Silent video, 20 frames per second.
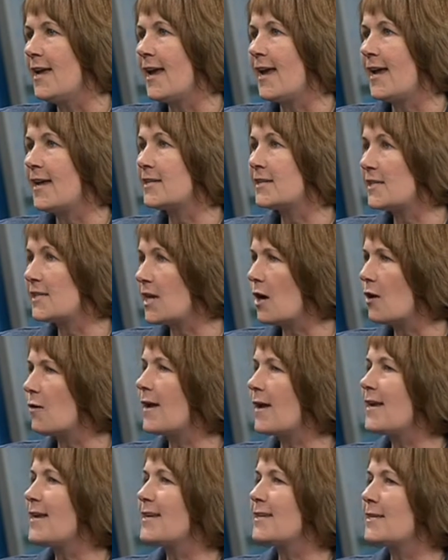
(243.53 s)
And
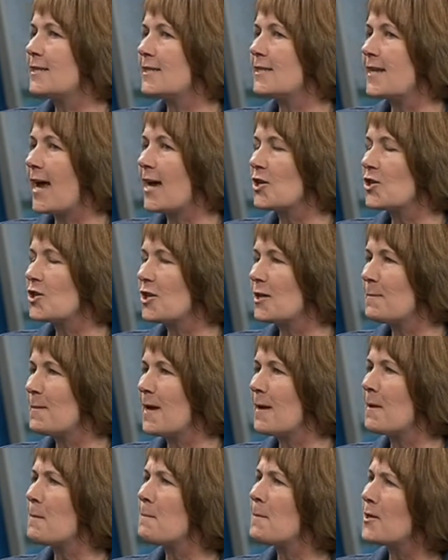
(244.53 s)
CRA is actually
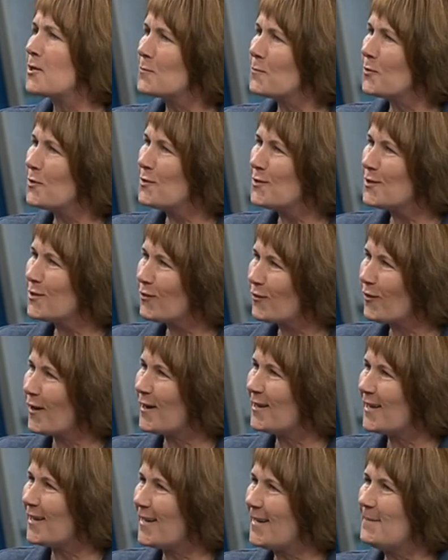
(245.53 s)
becoming much more
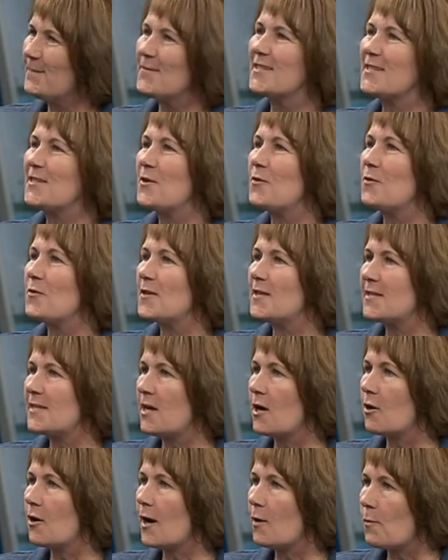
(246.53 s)
user-friendly. So the
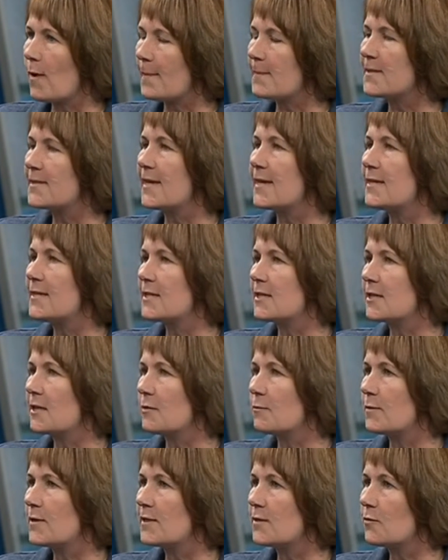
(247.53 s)
CRA website is a
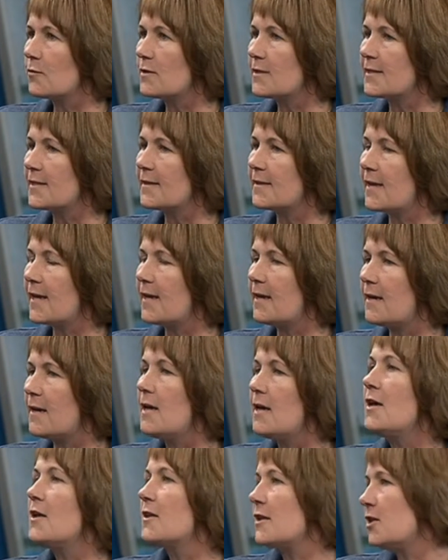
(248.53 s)
good resource, and then
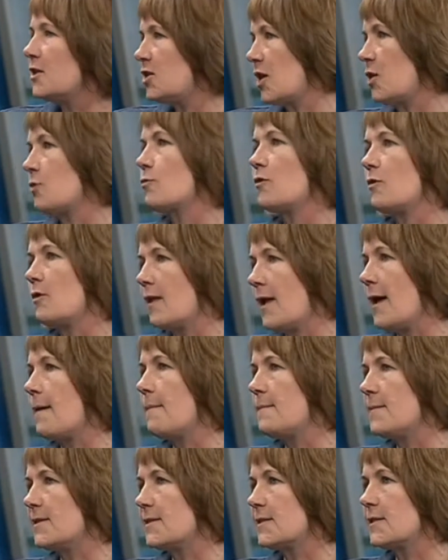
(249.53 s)
the general
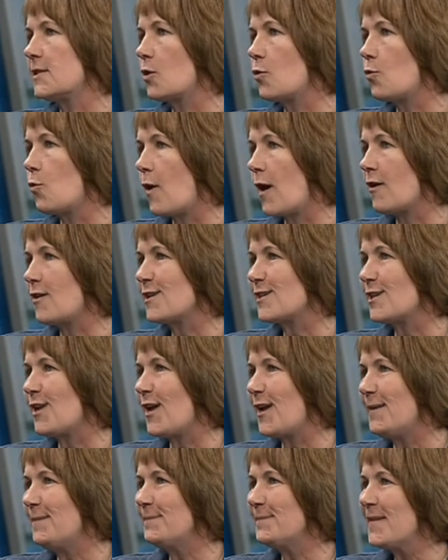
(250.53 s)
business inquiries
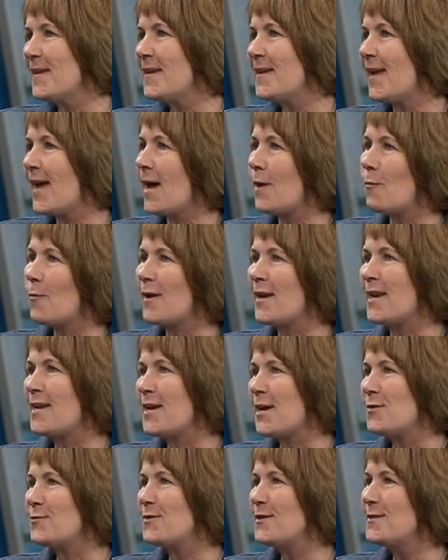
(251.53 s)
line at
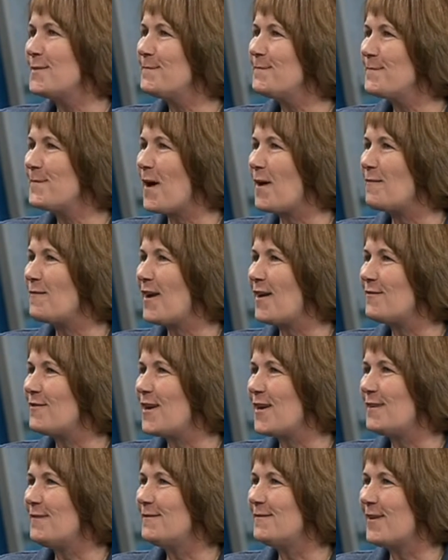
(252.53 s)

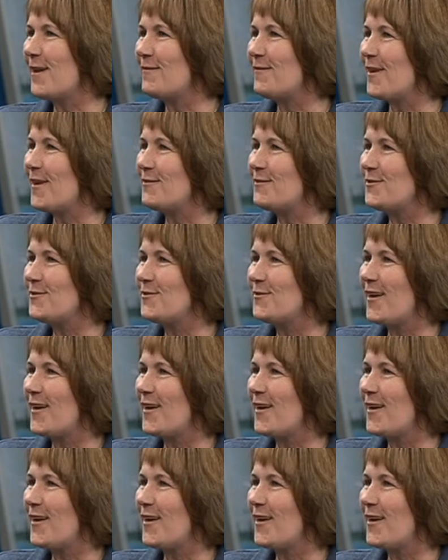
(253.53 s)
1-800-959-5525.